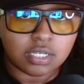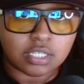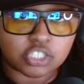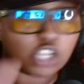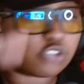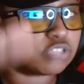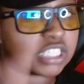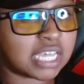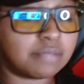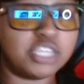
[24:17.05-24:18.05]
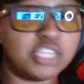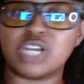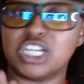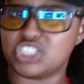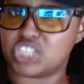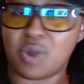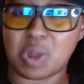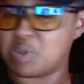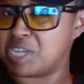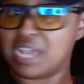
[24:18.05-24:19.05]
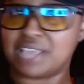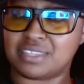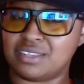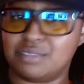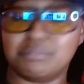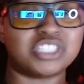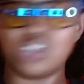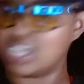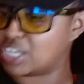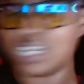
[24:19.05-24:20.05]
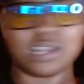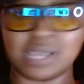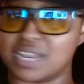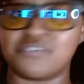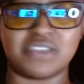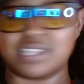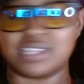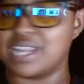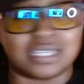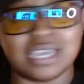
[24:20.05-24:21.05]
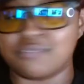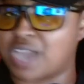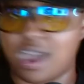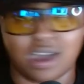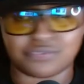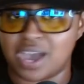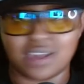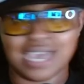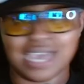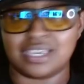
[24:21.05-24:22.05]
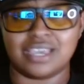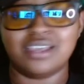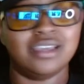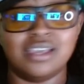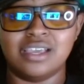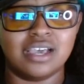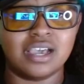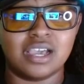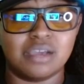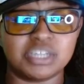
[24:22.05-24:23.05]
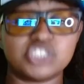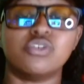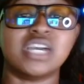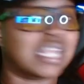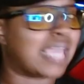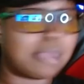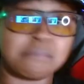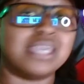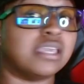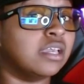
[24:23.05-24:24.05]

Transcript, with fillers: So you telling me you couldn't show up with nothing? Bitch, it could have been a $50 gift card for all I care, but you could have gave me